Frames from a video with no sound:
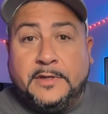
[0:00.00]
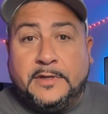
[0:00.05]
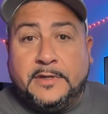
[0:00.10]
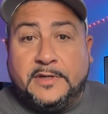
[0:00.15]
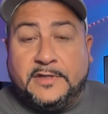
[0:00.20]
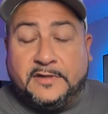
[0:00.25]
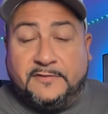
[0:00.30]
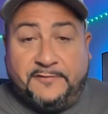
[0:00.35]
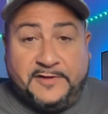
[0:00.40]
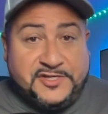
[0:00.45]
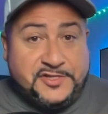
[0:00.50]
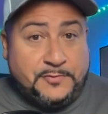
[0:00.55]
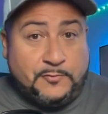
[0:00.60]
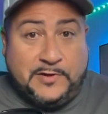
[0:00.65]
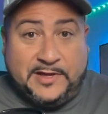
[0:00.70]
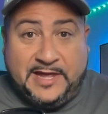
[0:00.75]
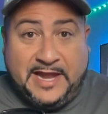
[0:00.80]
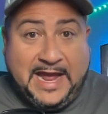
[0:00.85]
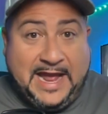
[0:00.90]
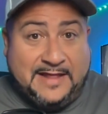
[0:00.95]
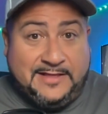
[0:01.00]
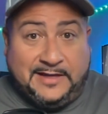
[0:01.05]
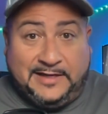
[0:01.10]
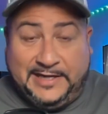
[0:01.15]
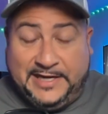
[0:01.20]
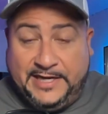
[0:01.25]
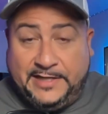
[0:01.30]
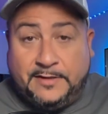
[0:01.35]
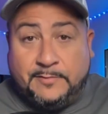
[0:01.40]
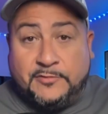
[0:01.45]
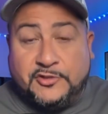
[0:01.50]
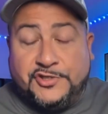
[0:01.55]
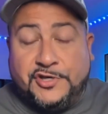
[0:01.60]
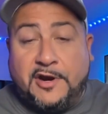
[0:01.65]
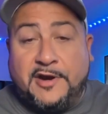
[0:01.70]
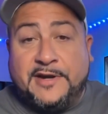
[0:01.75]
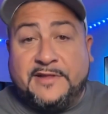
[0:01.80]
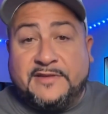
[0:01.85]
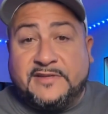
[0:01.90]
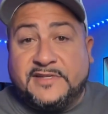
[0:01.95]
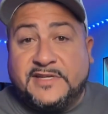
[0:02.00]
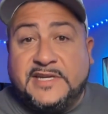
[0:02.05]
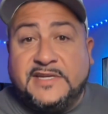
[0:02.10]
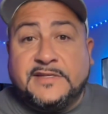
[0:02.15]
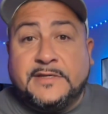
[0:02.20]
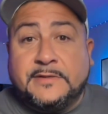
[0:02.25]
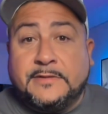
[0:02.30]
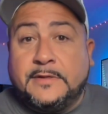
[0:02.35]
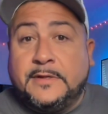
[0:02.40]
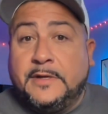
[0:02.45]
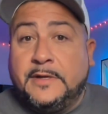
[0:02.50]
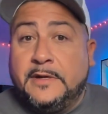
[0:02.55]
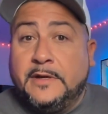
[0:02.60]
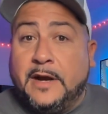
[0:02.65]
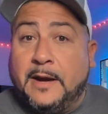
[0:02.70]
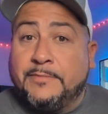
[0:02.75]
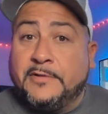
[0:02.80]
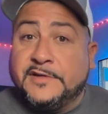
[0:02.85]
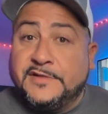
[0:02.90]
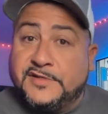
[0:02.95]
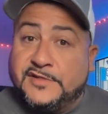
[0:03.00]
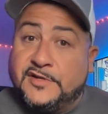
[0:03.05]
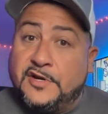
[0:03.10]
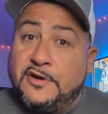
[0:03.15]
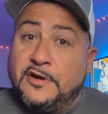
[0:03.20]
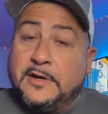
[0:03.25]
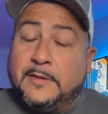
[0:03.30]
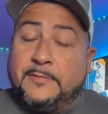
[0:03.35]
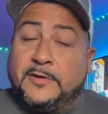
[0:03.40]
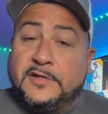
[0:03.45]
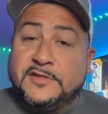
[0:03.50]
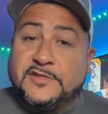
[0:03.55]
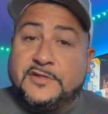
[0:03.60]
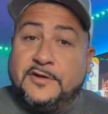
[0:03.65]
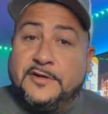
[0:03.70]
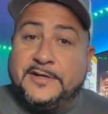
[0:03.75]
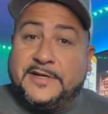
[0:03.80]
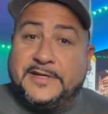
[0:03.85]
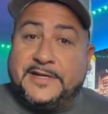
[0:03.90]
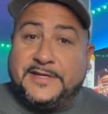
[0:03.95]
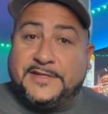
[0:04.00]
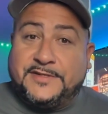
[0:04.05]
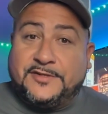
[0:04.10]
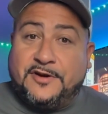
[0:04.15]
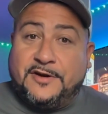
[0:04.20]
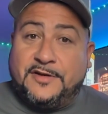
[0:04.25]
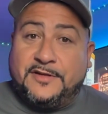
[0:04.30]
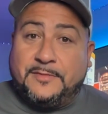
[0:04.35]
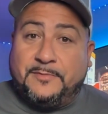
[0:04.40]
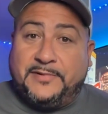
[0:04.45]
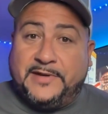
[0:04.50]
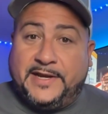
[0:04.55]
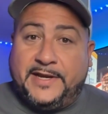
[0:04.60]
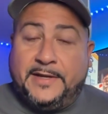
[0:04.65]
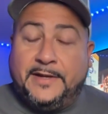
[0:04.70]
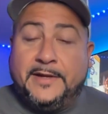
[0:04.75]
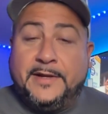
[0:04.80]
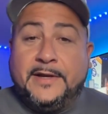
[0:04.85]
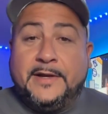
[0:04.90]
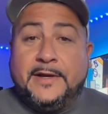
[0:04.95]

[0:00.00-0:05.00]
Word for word: the division where they had the lead the majority of the season. I'm concerned. I'm concerned that they started to play